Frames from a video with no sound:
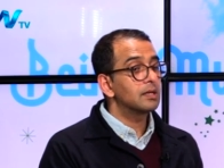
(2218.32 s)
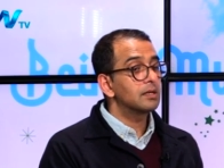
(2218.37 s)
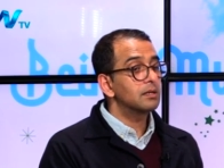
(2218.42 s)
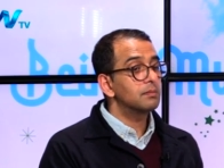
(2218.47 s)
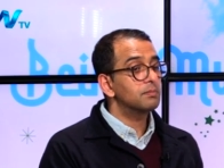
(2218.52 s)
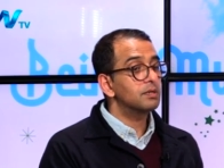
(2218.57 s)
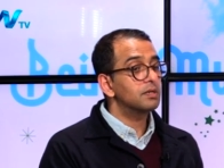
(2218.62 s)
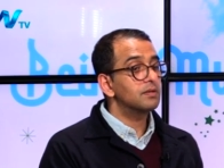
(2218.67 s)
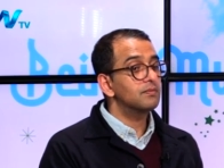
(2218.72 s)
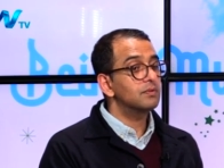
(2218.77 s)

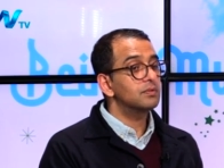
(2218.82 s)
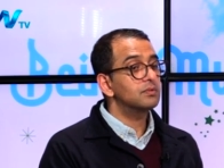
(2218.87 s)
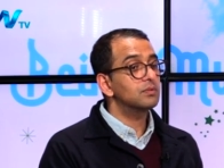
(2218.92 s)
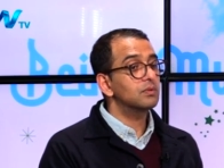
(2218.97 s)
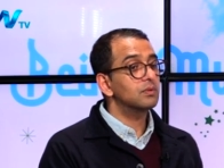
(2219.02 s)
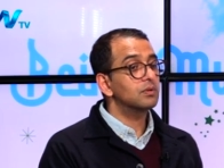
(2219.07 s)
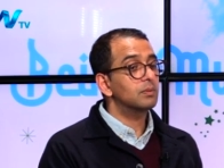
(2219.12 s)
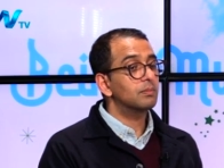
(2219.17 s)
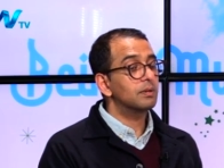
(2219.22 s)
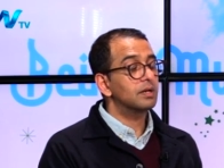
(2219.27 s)
But if you
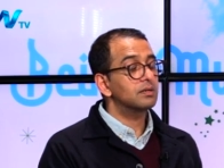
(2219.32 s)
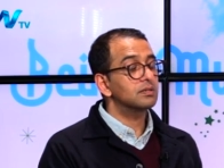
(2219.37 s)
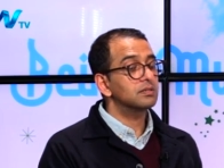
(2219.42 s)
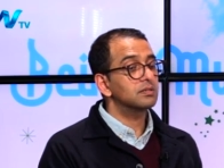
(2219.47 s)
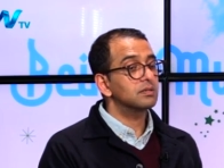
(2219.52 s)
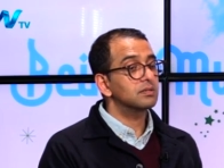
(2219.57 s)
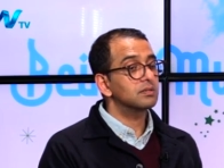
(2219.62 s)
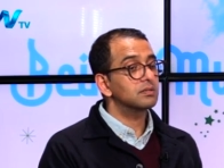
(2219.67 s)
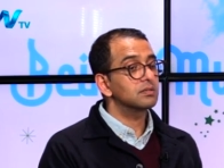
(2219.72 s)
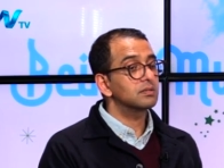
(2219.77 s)
talk about
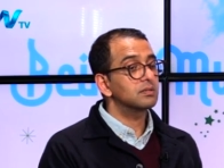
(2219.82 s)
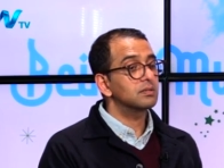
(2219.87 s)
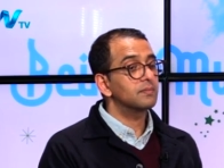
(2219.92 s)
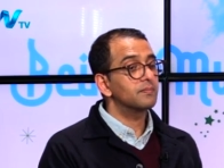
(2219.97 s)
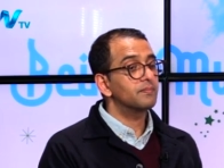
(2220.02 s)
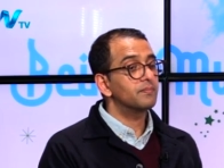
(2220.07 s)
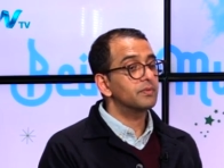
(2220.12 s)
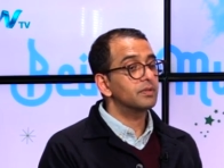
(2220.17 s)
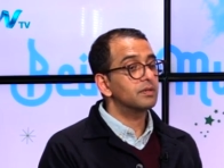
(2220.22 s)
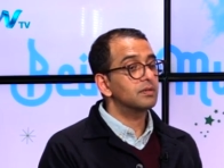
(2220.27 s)
it,
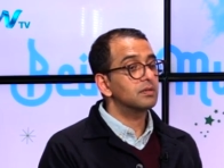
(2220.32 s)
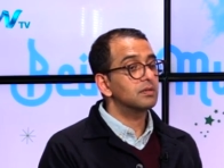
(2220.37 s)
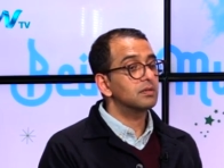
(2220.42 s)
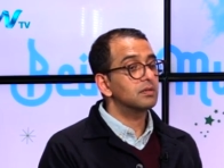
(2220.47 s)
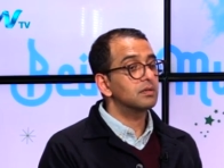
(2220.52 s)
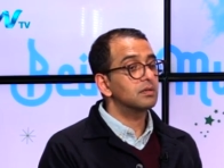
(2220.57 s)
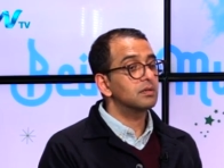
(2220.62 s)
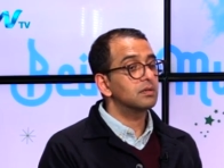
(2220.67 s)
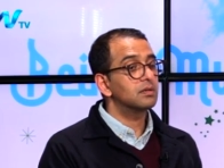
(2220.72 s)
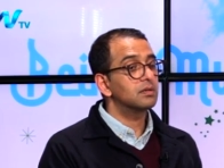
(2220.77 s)
then
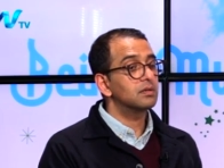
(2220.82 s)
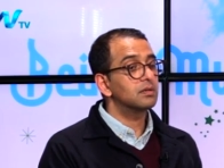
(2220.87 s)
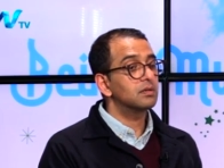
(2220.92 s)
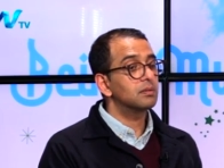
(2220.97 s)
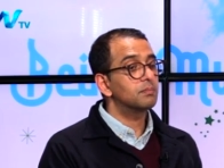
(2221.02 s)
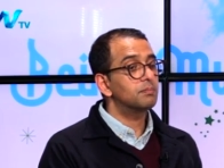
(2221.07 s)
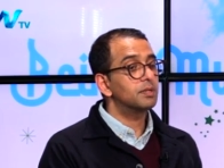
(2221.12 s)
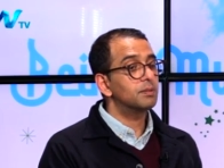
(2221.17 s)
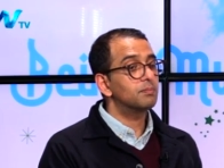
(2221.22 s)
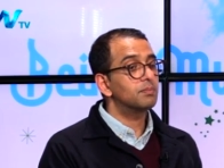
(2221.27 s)

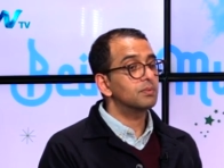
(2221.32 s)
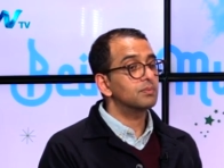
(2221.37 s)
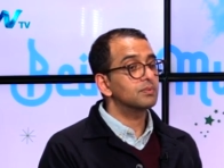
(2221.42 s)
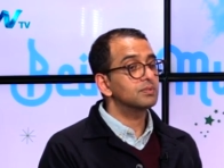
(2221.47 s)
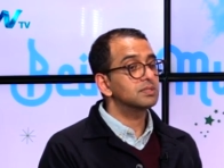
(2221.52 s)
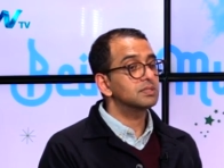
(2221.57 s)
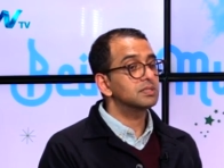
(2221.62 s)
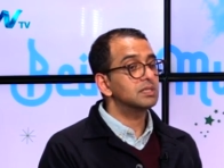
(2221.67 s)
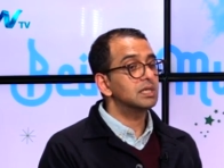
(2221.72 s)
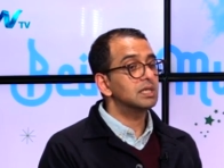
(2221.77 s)
people will
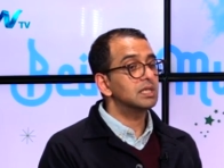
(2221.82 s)
see